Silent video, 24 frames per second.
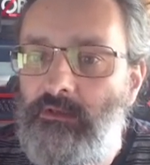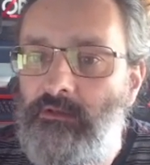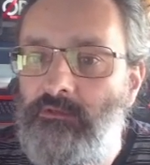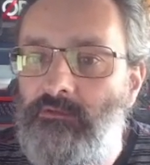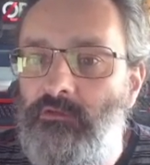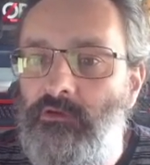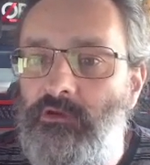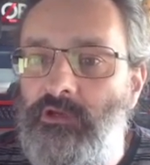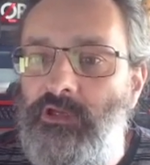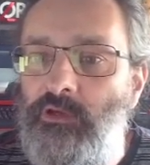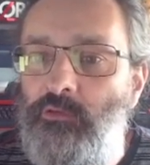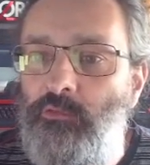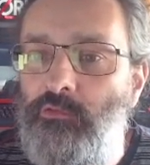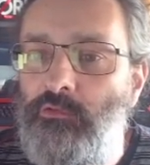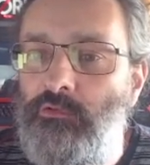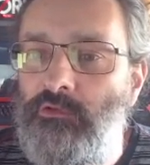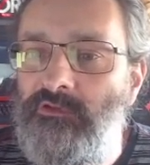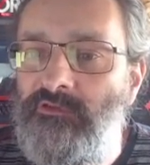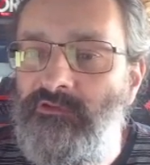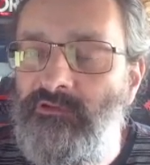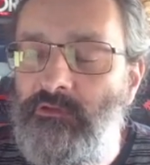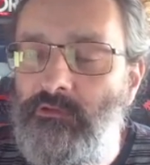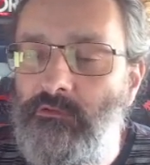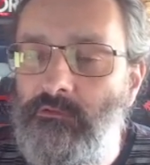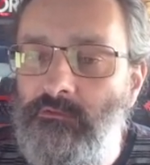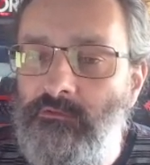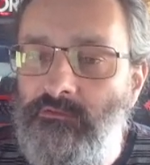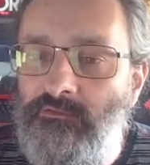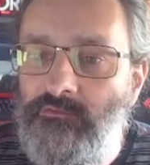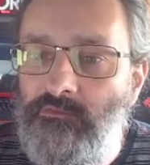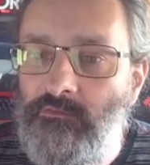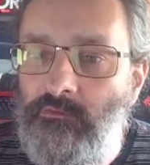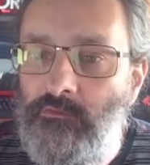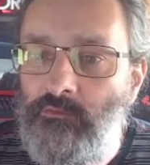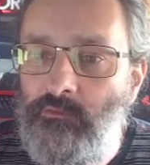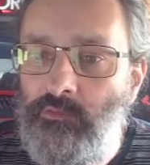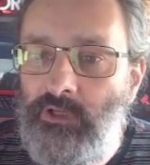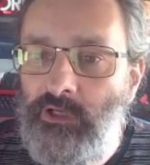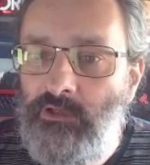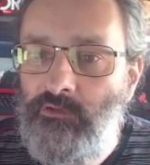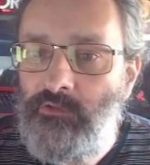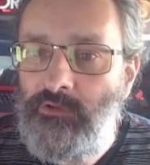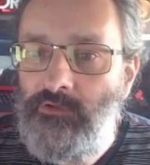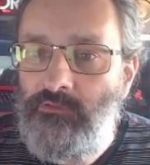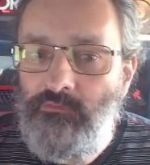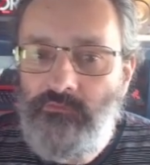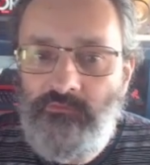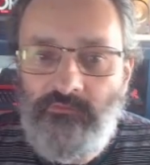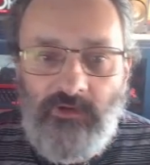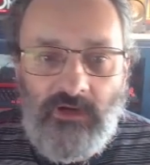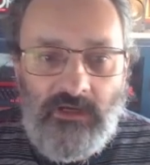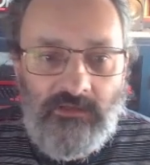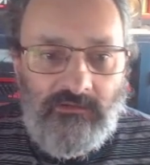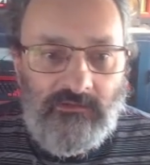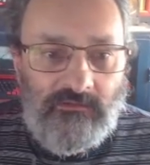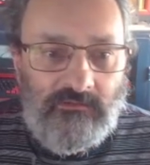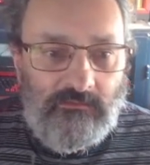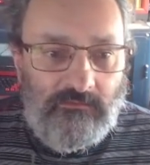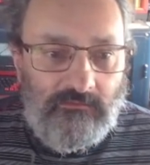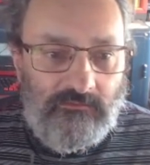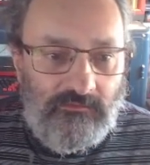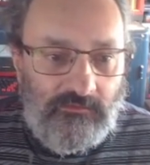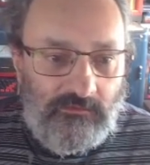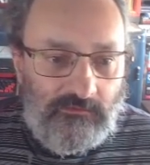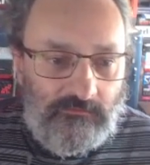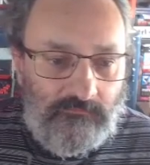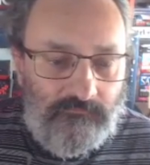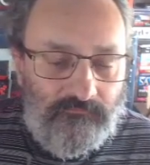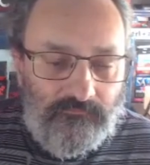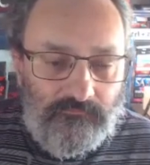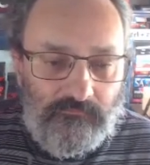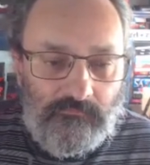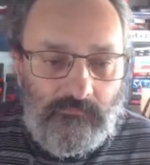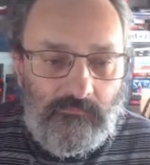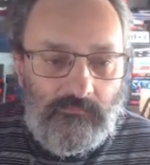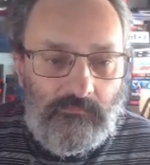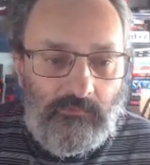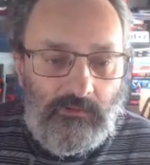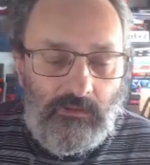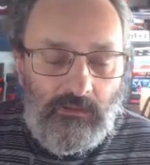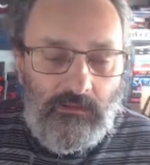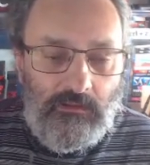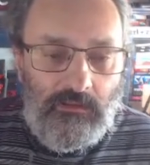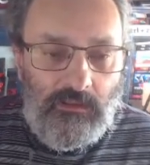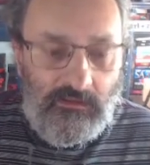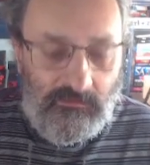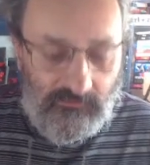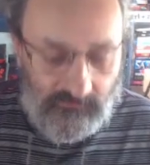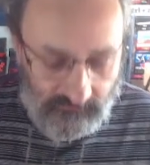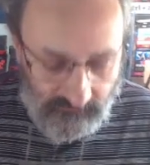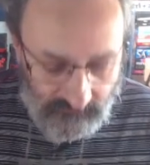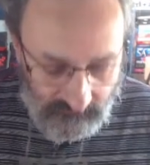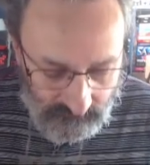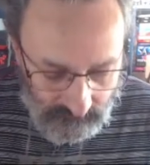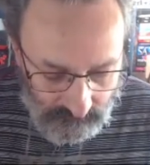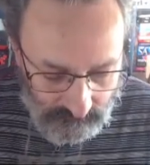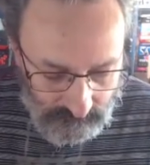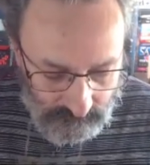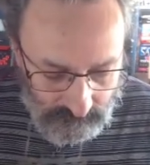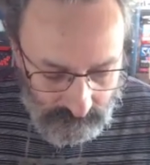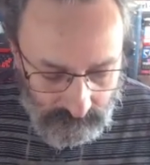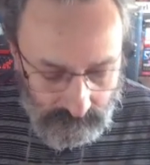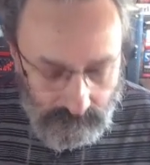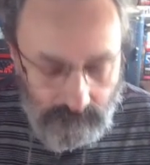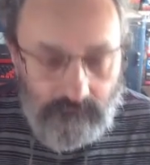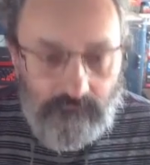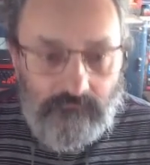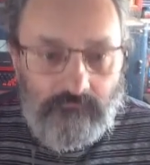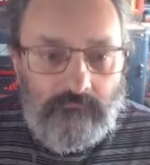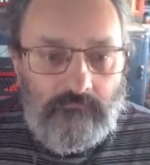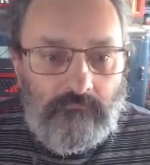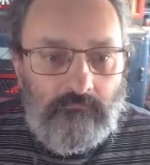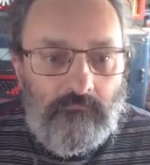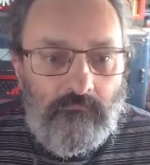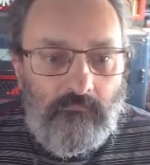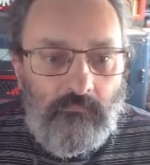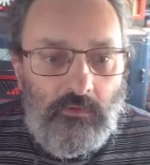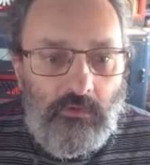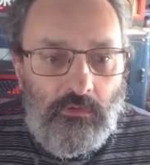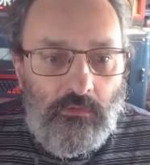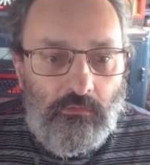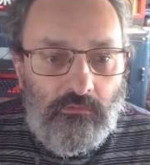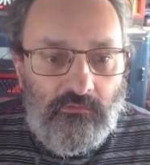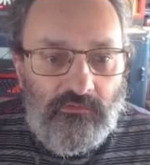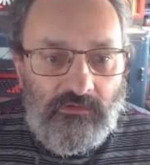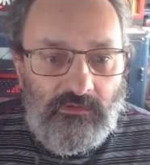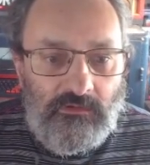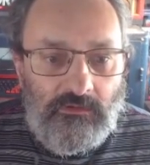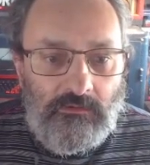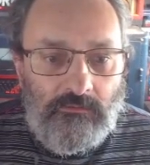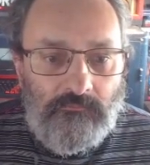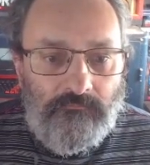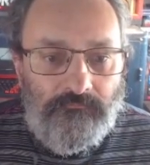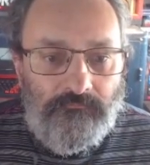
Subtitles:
The hero is close, so we are going to fight it. So let's go there.